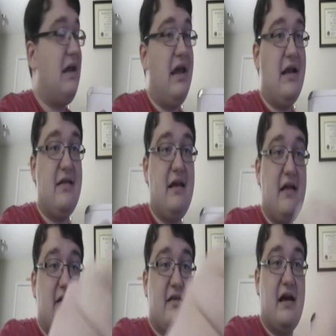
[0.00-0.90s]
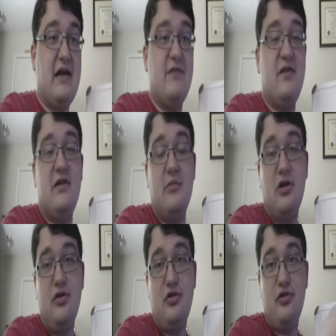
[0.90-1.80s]
in a sense, it's kind of similar
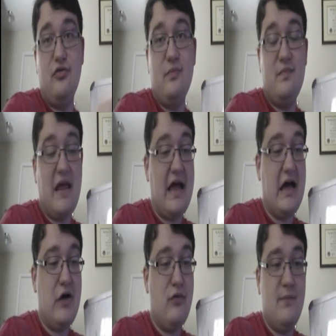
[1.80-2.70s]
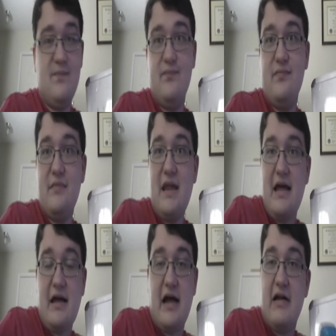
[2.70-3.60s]
to how a
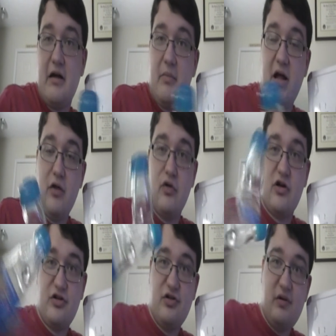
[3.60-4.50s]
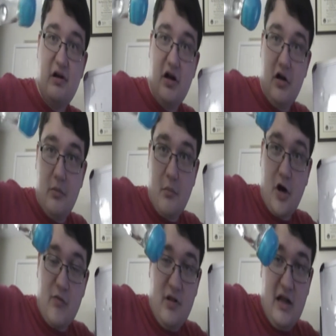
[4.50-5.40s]
Codd Neck bottle works.
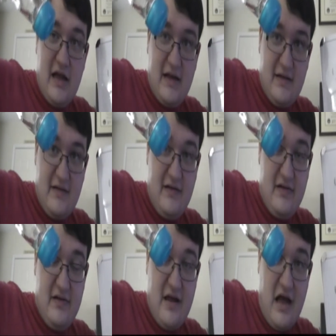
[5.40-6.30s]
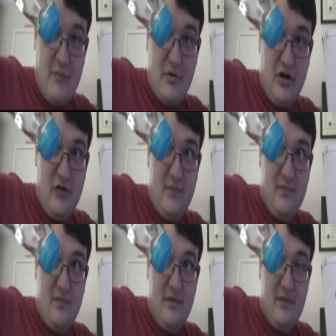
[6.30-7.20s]
Marble acts as a stopper,
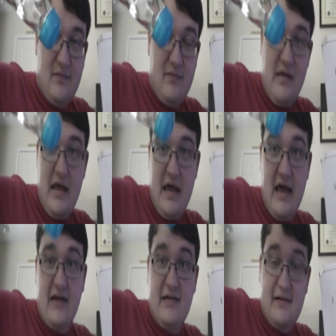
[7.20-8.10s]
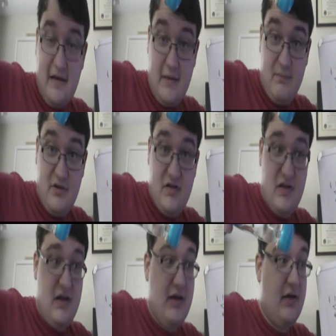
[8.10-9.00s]
except
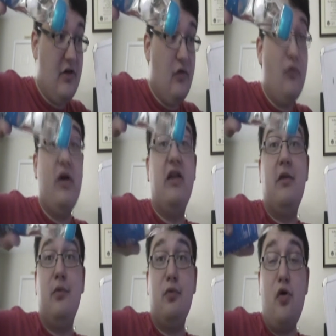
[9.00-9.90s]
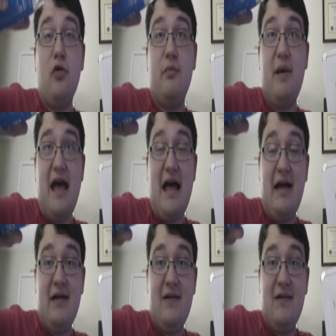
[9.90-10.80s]
when it's rolled
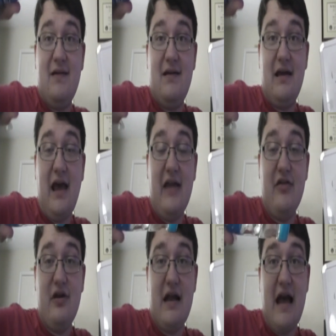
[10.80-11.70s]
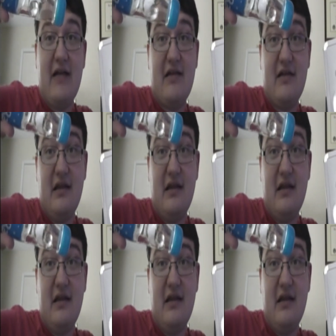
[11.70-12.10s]
back and you can access the